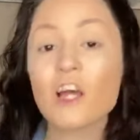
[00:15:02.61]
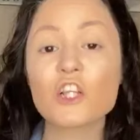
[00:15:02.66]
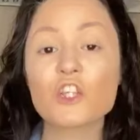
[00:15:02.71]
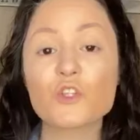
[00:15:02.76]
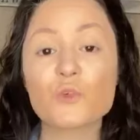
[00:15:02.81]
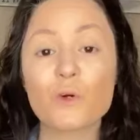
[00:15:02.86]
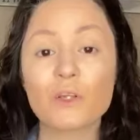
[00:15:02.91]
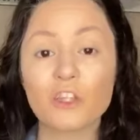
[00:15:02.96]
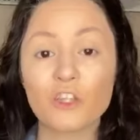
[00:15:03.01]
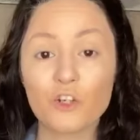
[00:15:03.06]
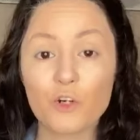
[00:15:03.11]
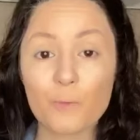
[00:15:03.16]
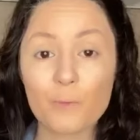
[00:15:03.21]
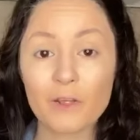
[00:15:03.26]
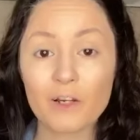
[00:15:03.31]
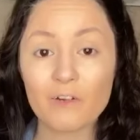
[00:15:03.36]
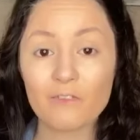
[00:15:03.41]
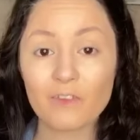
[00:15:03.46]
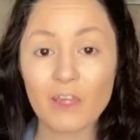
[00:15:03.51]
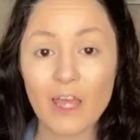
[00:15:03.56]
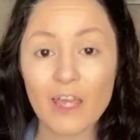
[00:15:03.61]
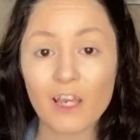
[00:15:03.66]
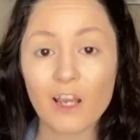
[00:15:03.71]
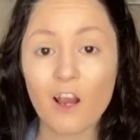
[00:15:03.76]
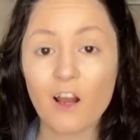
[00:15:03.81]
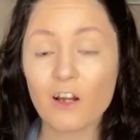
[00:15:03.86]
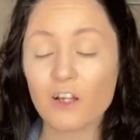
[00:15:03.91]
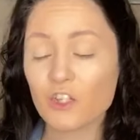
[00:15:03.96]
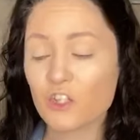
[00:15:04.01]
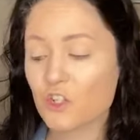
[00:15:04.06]
Do a little bit of light
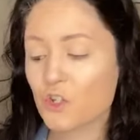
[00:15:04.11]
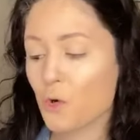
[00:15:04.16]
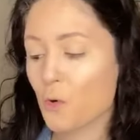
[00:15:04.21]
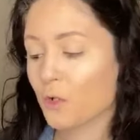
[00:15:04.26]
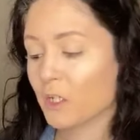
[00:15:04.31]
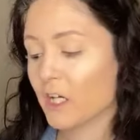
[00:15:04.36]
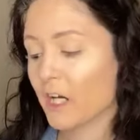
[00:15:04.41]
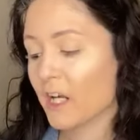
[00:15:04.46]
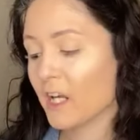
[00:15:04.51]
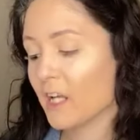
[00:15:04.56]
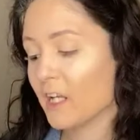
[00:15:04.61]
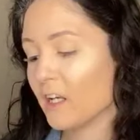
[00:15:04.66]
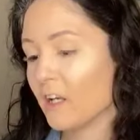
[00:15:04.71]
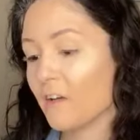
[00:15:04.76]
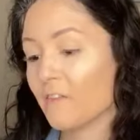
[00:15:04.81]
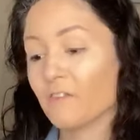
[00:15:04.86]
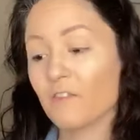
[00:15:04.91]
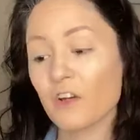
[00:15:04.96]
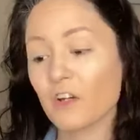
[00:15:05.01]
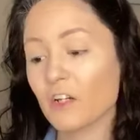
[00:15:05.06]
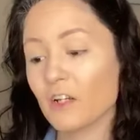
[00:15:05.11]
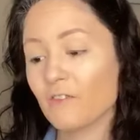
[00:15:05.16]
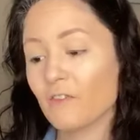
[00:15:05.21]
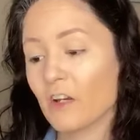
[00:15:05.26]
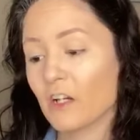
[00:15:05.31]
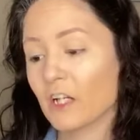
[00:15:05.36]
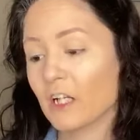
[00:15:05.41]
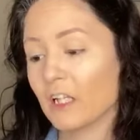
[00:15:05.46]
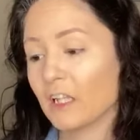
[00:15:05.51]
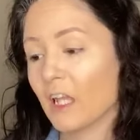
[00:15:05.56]
contouring, very,
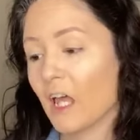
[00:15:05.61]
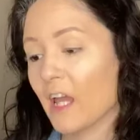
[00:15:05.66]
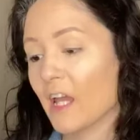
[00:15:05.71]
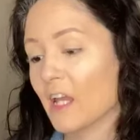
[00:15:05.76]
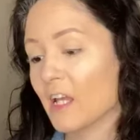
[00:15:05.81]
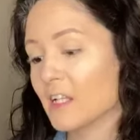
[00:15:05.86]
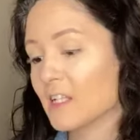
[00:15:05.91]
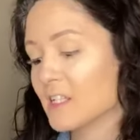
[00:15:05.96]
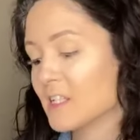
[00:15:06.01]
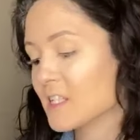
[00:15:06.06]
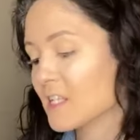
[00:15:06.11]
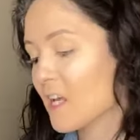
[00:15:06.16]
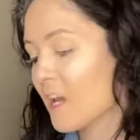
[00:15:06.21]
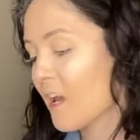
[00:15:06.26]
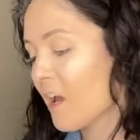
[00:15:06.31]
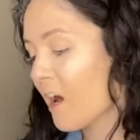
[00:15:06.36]
very light.